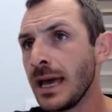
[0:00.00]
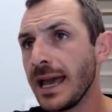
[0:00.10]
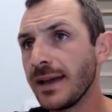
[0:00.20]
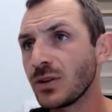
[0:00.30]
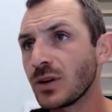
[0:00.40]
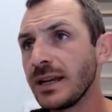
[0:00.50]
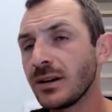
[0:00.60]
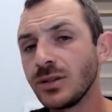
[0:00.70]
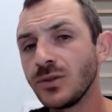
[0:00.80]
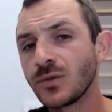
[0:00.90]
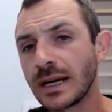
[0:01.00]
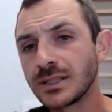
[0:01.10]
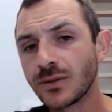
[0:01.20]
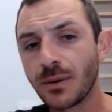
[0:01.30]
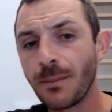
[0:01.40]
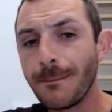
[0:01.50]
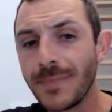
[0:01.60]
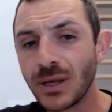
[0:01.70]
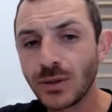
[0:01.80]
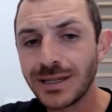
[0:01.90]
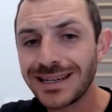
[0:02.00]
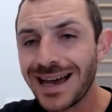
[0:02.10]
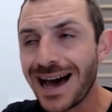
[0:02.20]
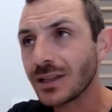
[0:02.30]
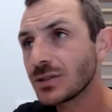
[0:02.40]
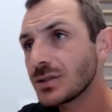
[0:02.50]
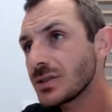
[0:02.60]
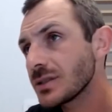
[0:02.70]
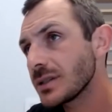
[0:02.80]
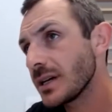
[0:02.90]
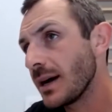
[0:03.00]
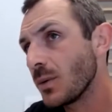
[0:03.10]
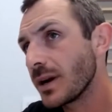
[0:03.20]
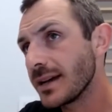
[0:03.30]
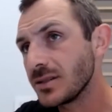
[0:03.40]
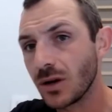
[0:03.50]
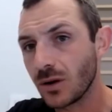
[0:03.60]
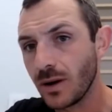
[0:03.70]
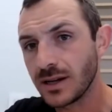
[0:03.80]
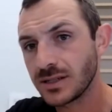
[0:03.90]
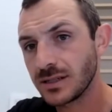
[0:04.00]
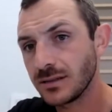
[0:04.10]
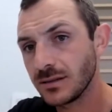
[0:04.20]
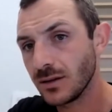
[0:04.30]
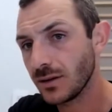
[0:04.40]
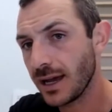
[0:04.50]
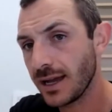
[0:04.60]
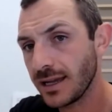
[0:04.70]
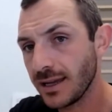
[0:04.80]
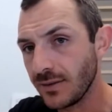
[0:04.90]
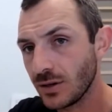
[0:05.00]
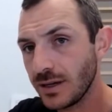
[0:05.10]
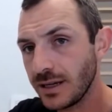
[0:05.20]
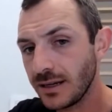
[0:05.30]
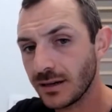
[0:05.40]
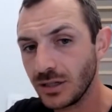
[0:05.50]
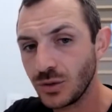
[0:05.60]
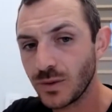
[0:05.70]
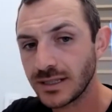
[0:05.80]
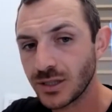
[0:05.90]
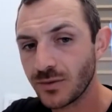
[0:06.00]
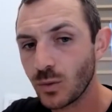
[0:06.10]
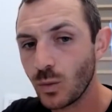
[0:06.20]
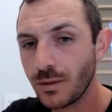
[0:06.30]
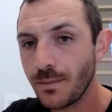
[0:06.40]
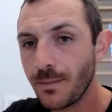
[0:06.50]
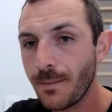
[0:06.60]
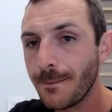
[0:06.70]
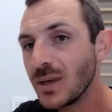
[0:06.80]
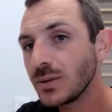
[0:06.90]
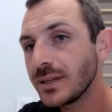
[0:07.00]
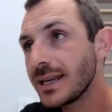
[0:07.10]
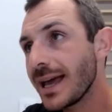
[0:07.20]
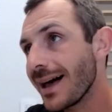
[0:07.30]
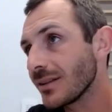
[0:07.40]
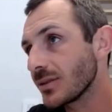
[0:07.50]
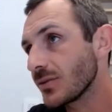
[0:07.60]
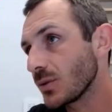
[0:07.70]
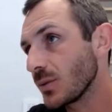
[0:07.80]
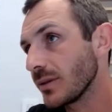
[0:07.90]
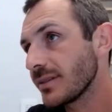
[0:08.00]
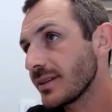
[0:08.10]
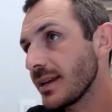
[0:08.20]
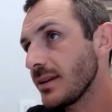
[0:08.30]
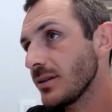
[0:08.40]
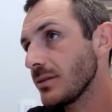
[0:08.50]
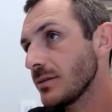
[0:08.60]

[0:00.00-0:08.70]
if you're here and you've raised over $1 million, I want to ask you a question, okay? If you're here and you raised over $1 million for a real estate deal,